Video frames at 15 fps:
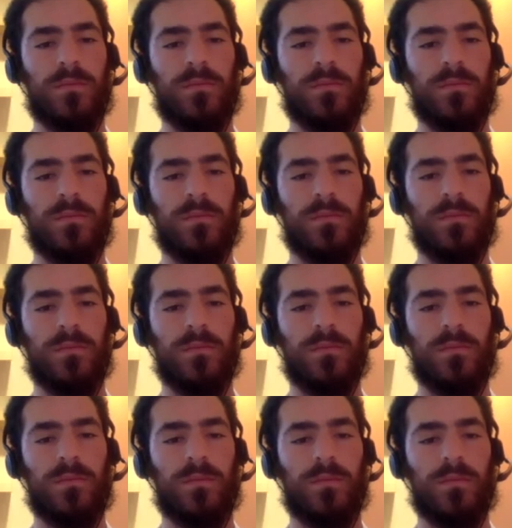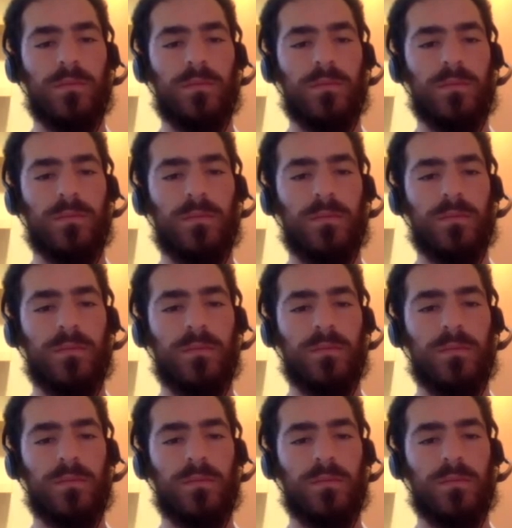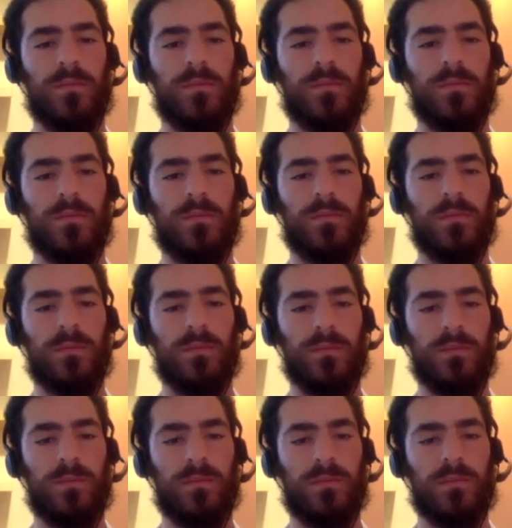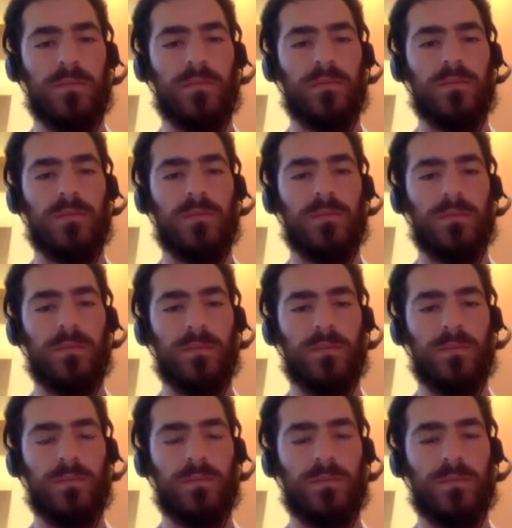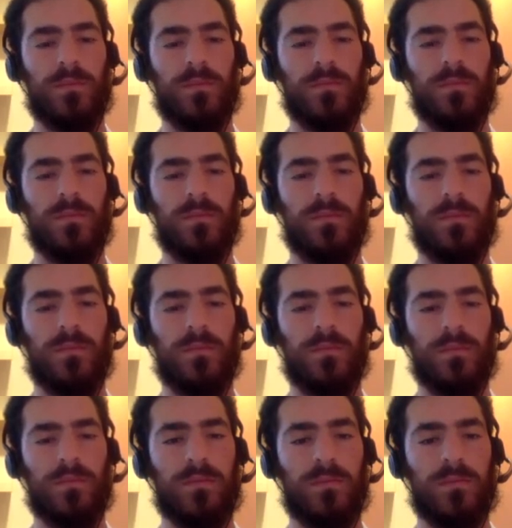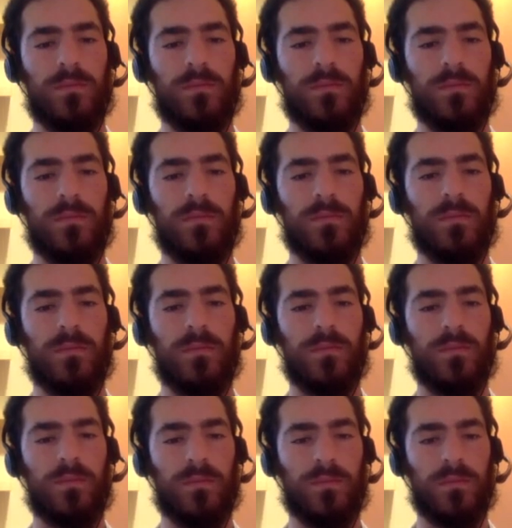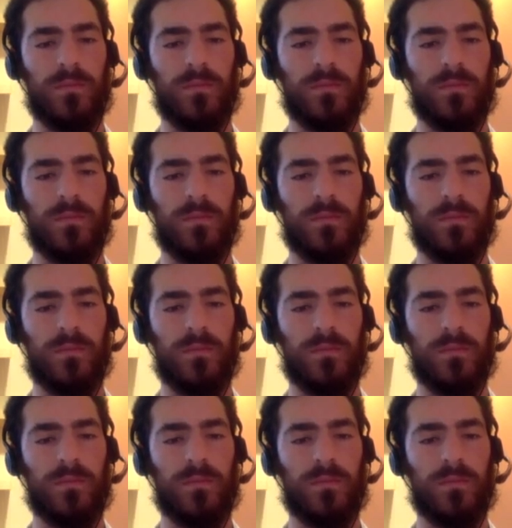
(silent)